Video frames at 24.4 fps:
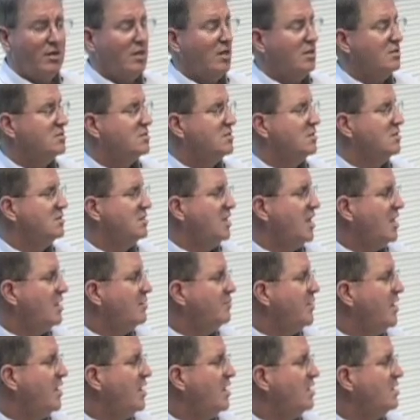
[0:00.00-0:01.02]
against a
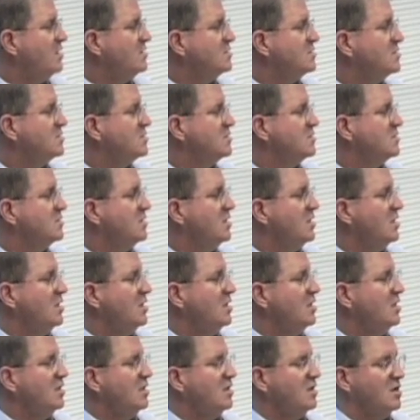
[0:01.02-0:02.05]
database,
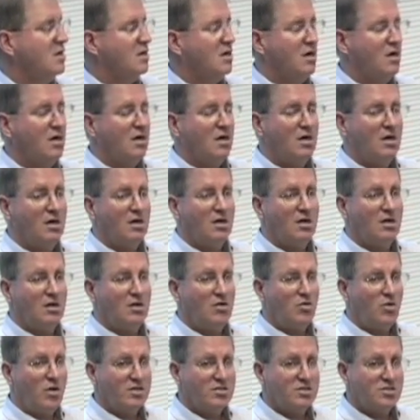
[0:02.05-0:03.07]
the
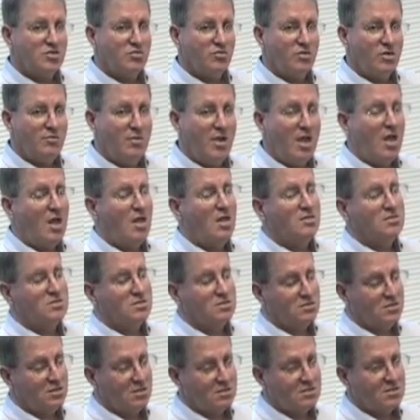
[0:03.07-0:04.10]
question
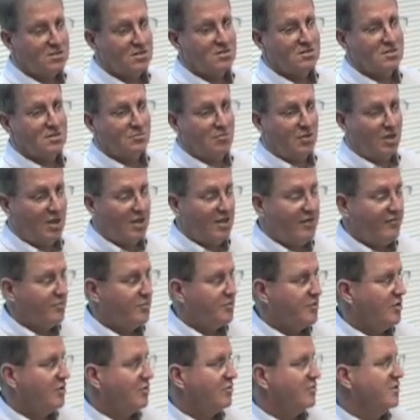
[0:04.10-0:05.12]
remains, is this a
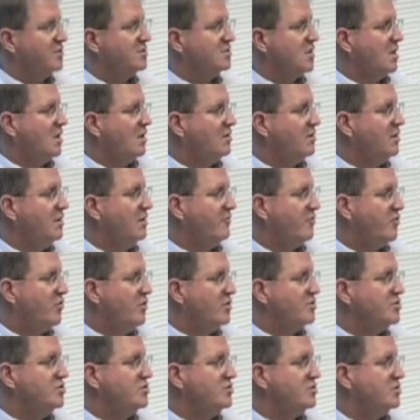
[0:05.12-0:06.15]
believable result? And of
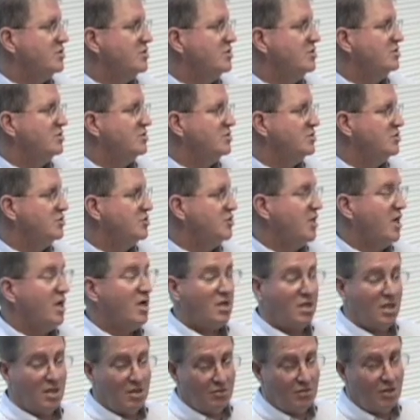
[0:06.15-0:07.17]
course you can
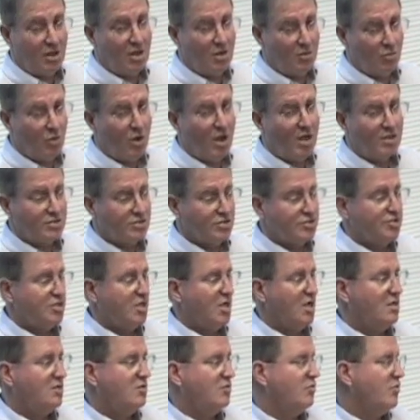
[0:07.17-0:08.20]
check and want to
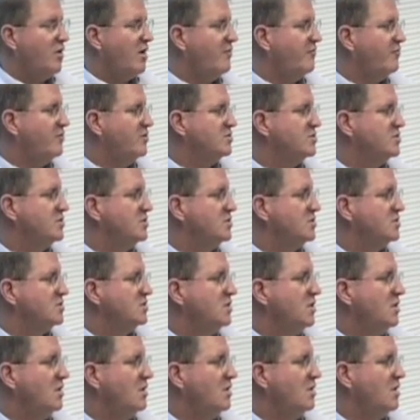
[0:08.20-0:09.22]
check the references
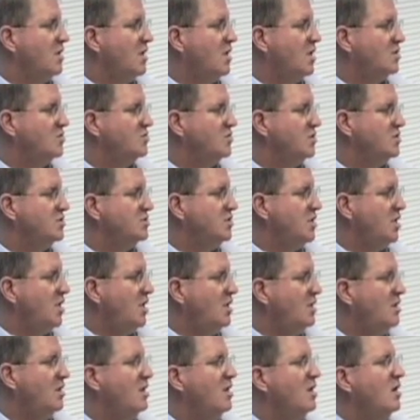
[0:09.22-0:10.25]
in Entrez
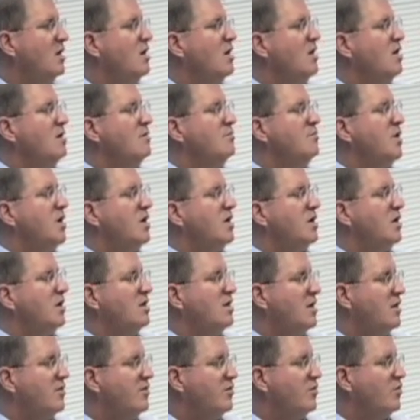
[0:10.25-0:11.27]
gene. But
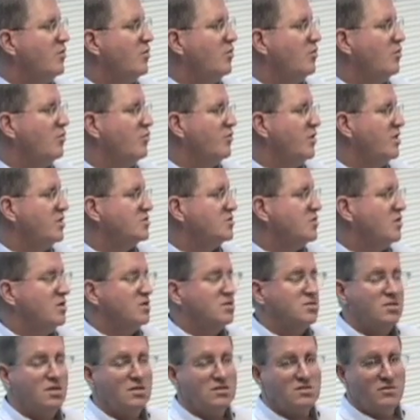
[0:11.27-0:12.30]
another
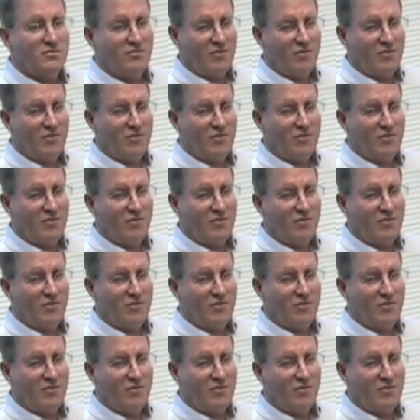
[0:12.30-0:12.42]
resource that's